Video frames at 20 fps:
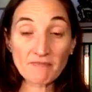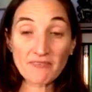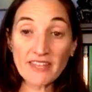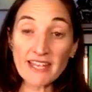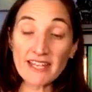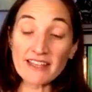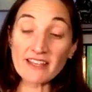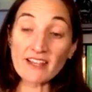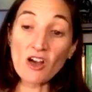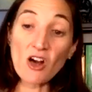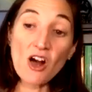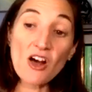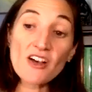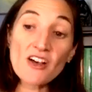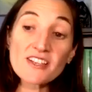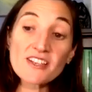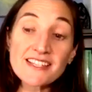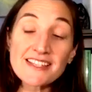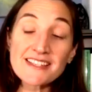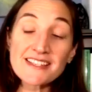And the
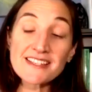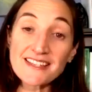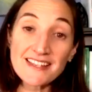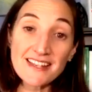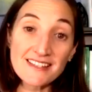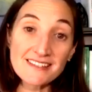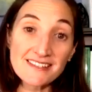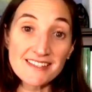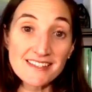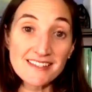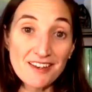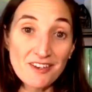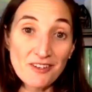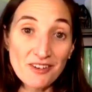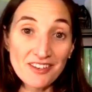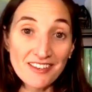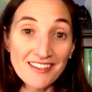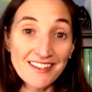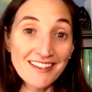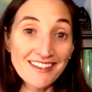cause isn't
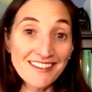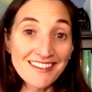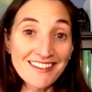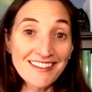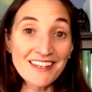necessarily